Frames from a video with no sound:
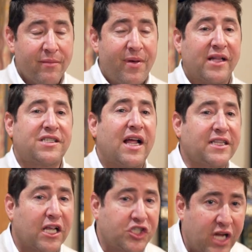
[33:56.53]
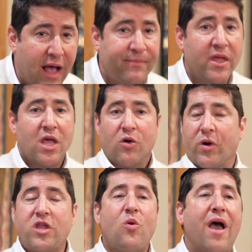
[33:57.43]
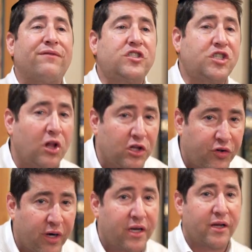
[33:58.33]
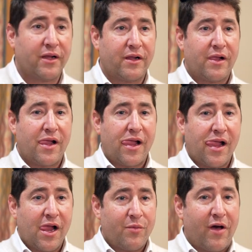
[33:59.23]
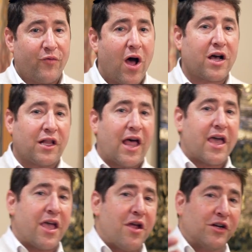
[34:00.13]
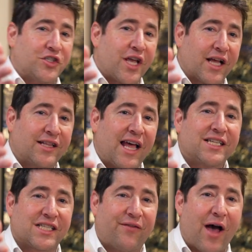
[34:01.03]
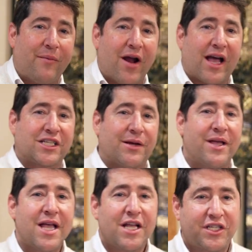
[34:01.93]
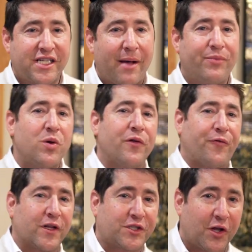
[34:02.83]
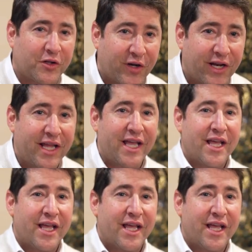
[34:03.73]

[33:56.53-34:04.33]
Be'ezrat Hashem, when you have children, we have Rachelei here, she can testify, Baruch Hashem, she's got beautiful children.